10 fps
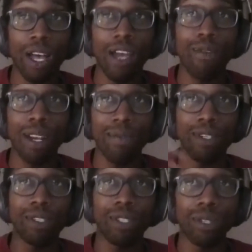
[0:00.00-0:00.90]
high
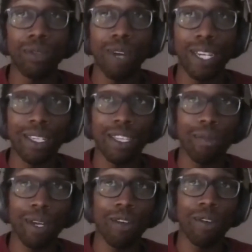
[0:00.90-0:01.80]
relevance to race and ethnic
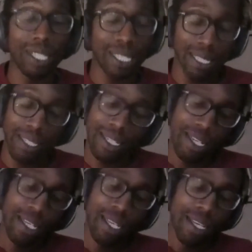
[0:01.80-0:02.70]
minorities.
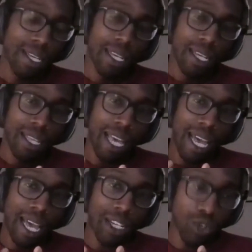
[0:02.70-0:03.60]

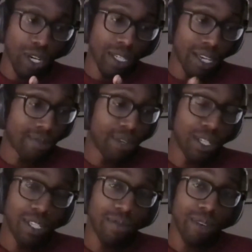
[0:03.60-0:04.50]
They're trying to
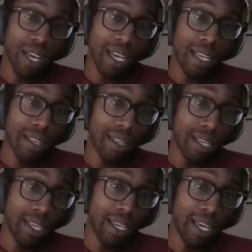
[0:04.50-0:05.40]
diversify
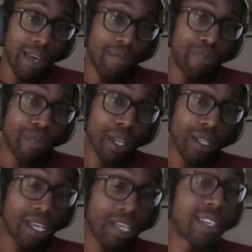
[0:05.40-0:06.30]
the
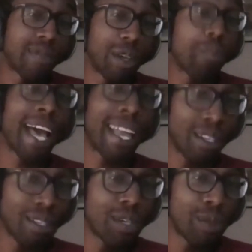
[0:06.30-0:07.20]
scientific
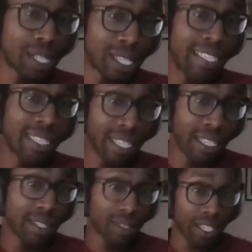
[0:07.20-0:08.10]
panels who assess
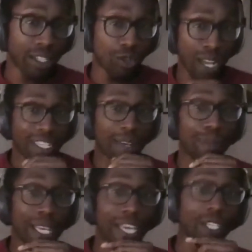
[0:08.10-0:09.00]
these grant
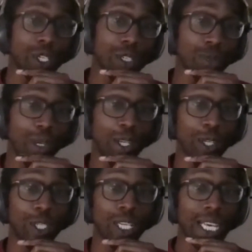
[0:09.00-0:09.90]
applications,
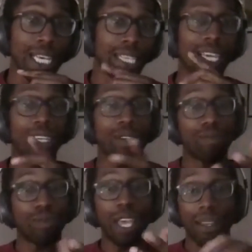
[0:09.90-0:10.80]
because they're
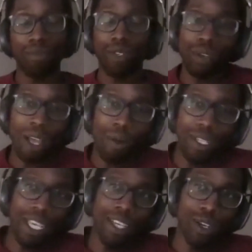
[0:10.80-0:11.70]
I
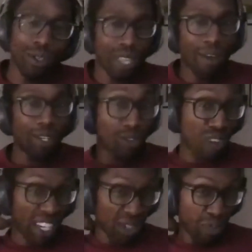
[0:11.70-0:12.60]
won't say there is
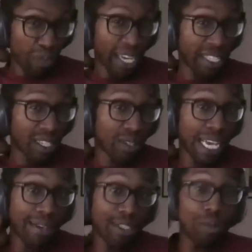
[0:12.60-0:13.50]
racial bias, no
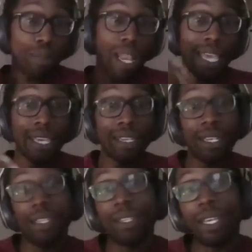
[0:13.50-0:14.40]
doubt, at play
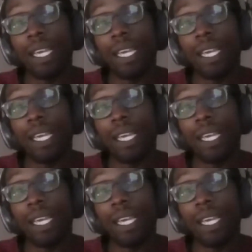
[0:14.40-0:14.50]
in